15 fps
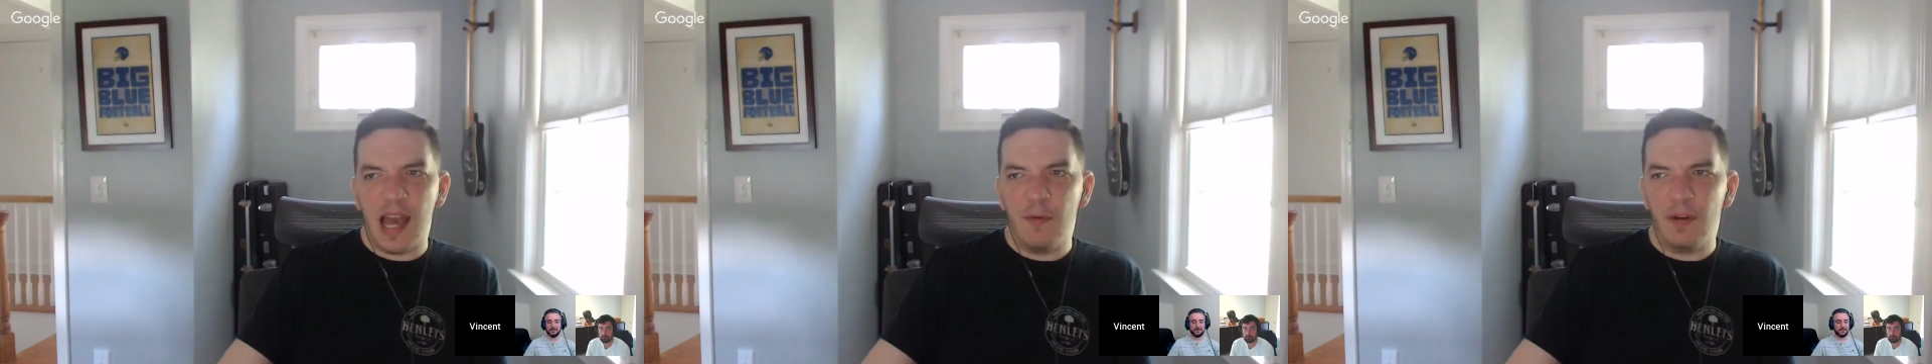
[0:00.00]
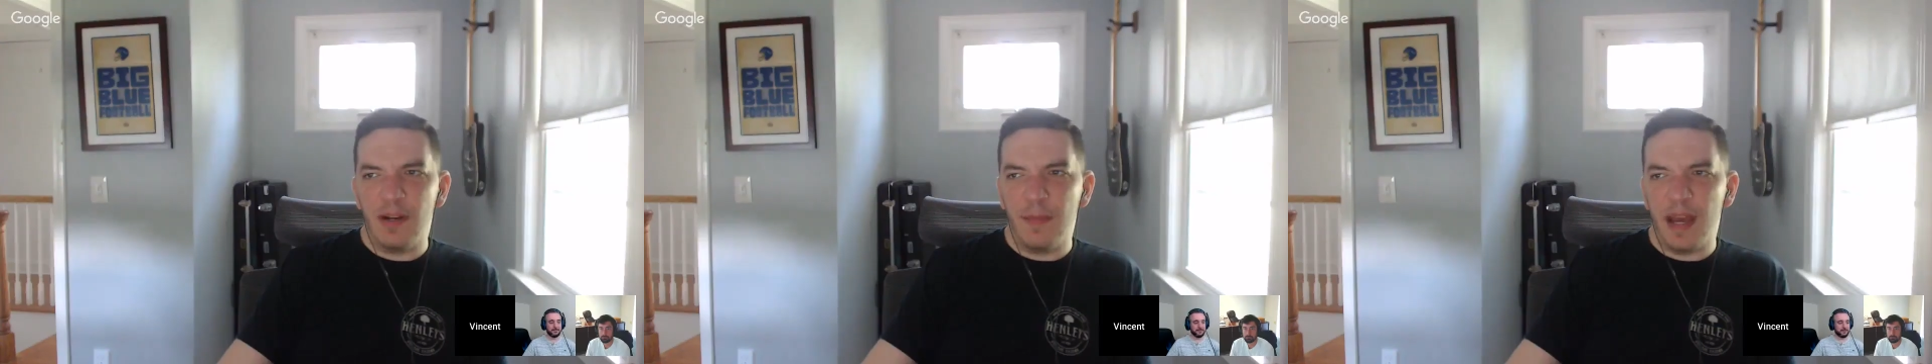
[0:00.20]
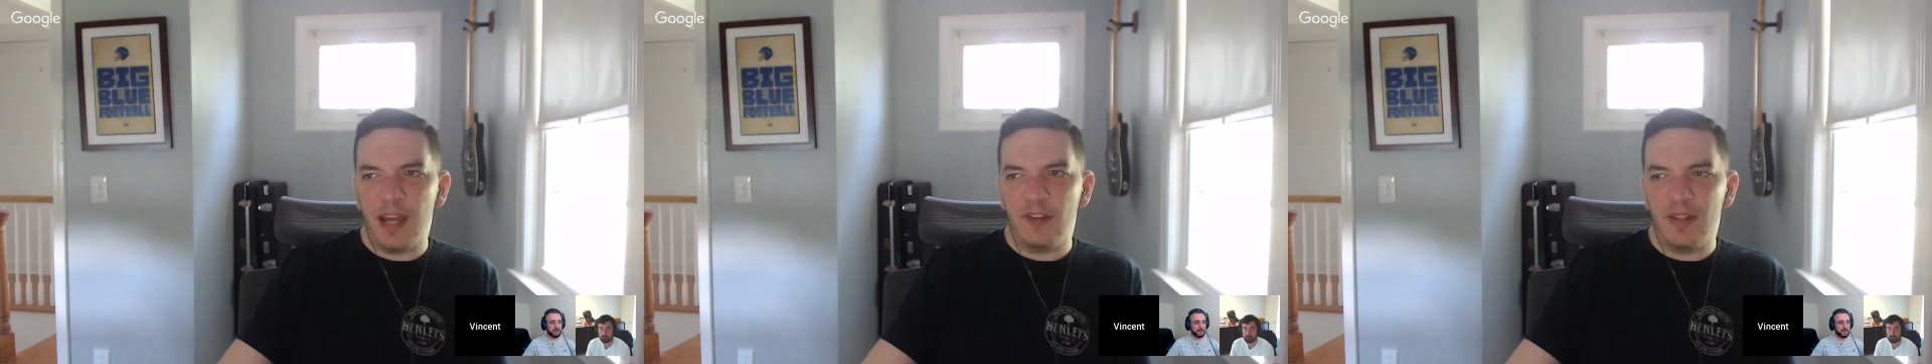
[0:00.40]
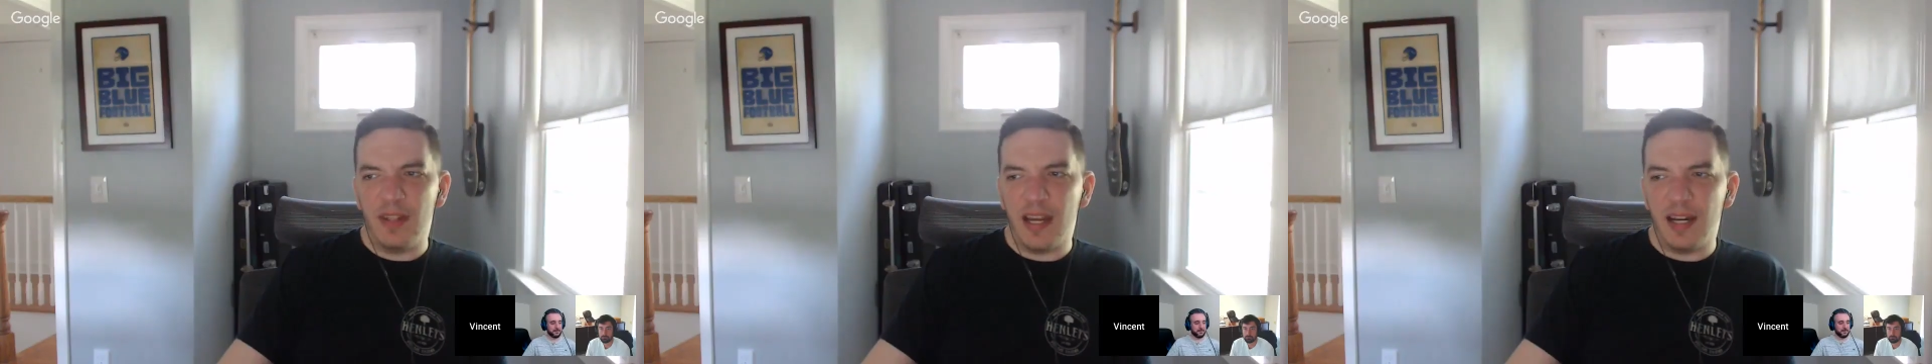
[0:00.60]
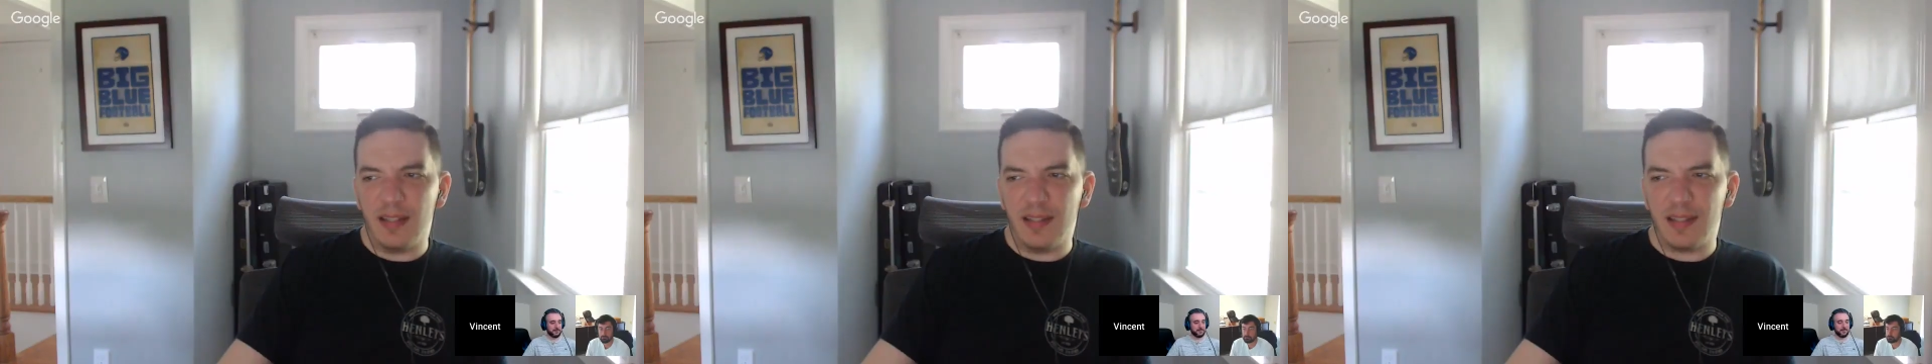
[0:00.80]
would imagine
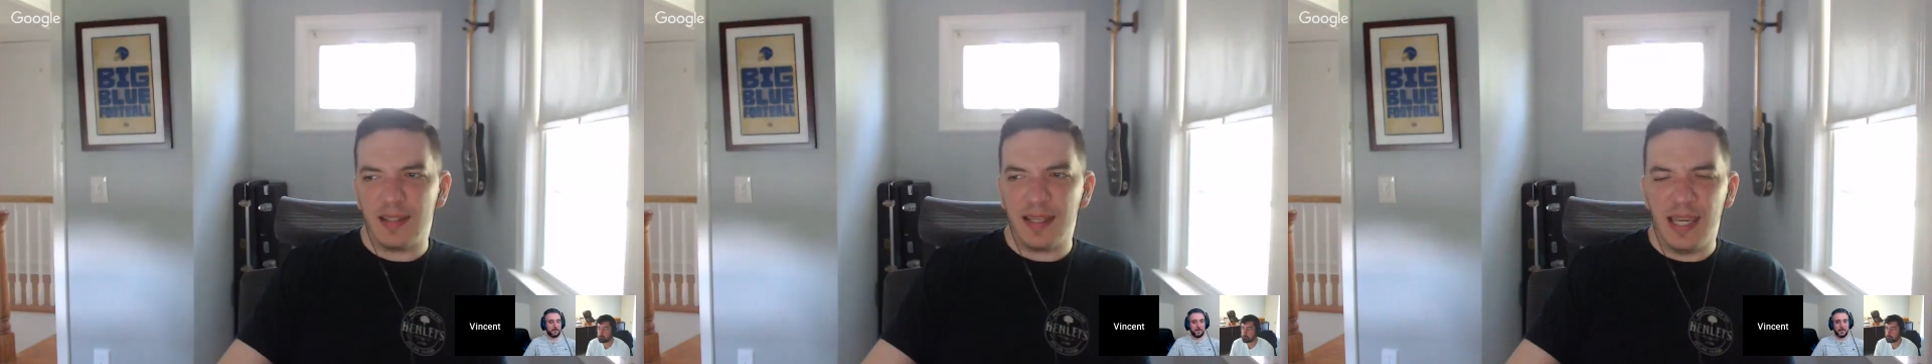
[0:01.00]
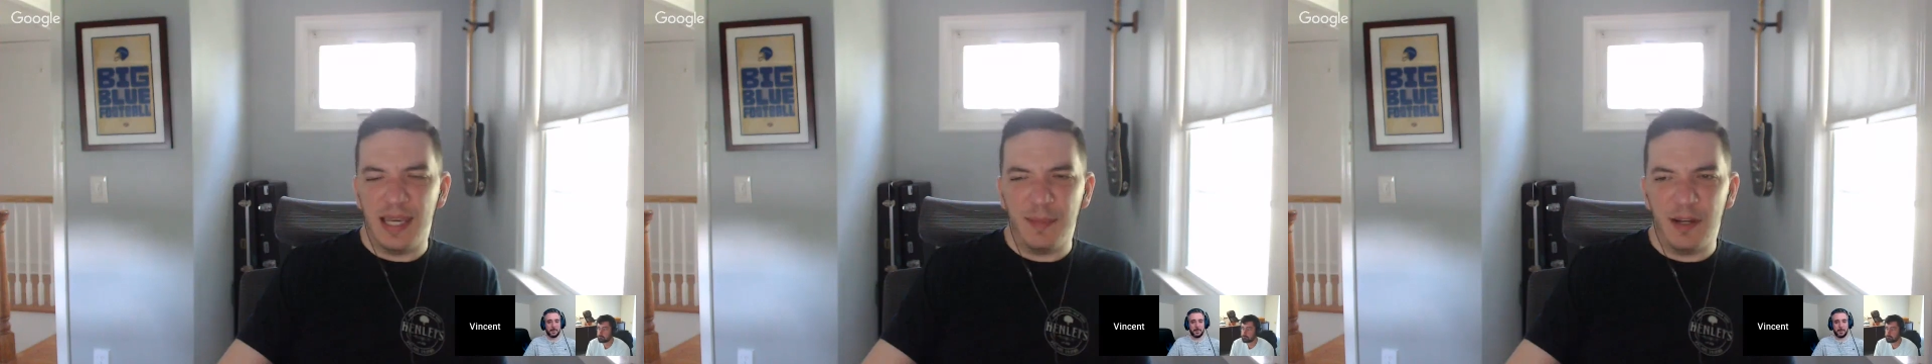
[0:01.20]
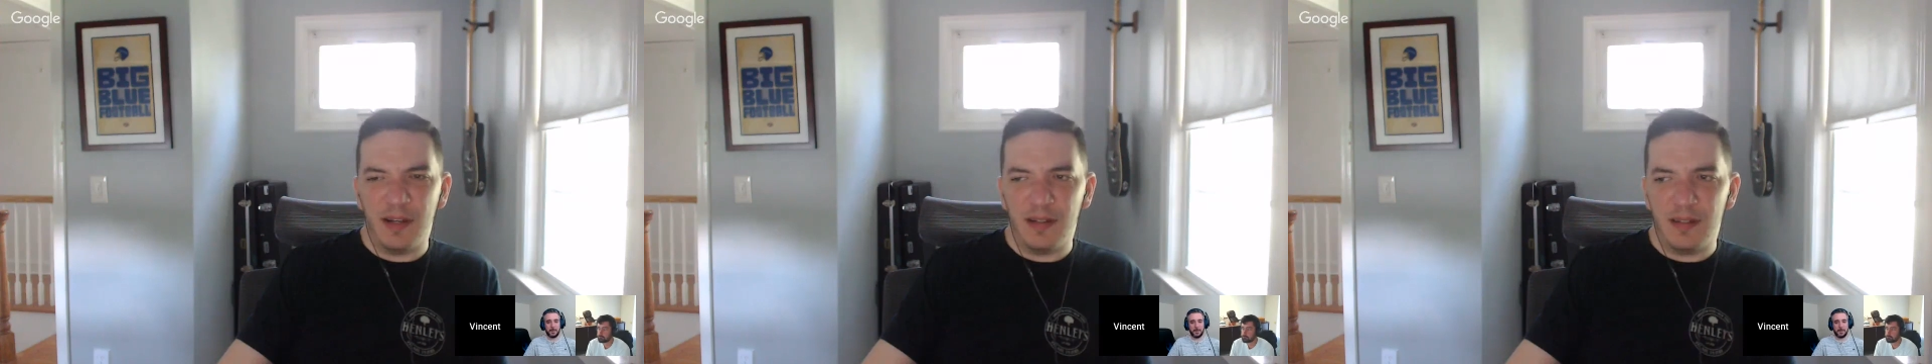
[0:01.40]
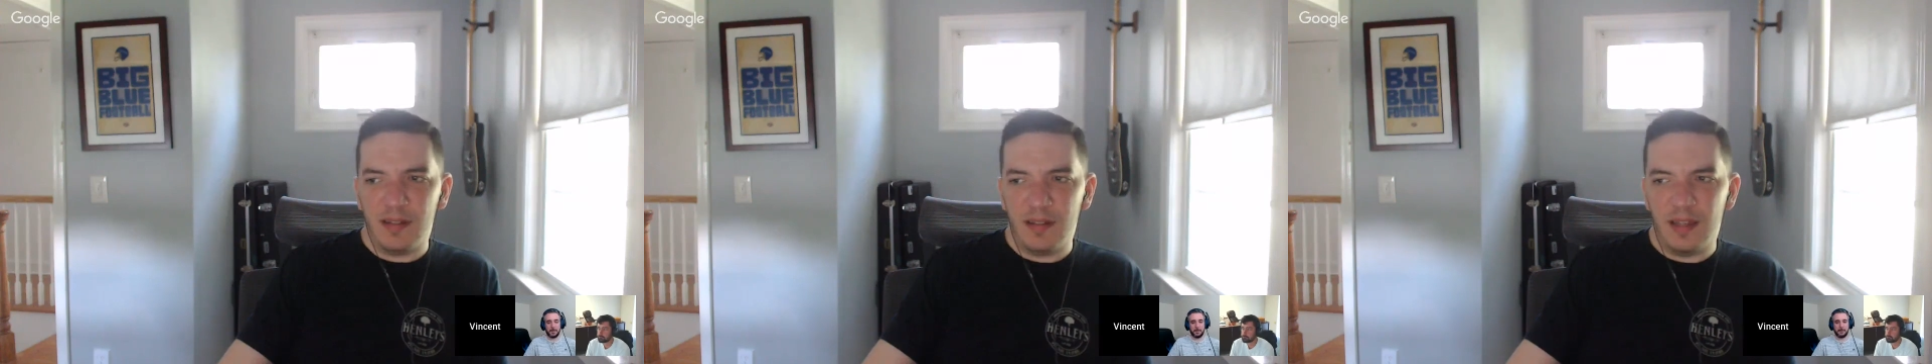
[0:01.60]
that it's schema,